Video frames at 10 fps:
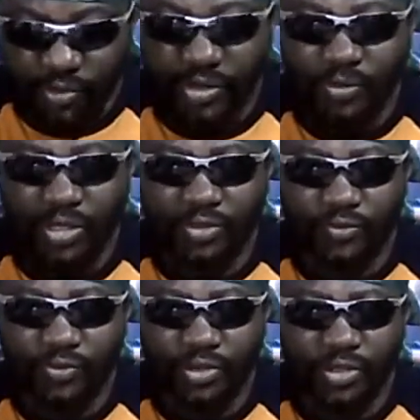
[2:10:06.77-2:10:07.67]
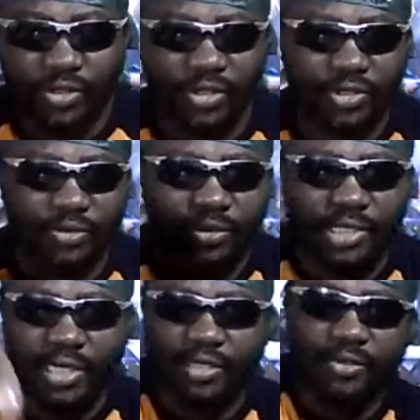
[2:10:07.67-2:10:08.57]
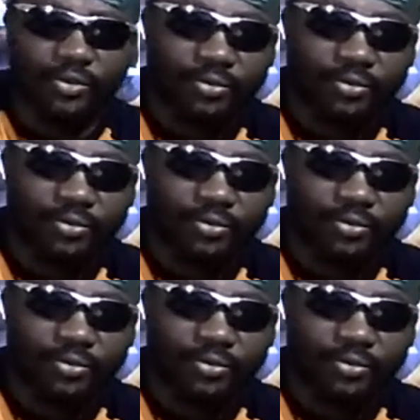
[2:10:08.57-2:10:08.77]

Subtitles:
read 1 to 4. You're going down to 9 now.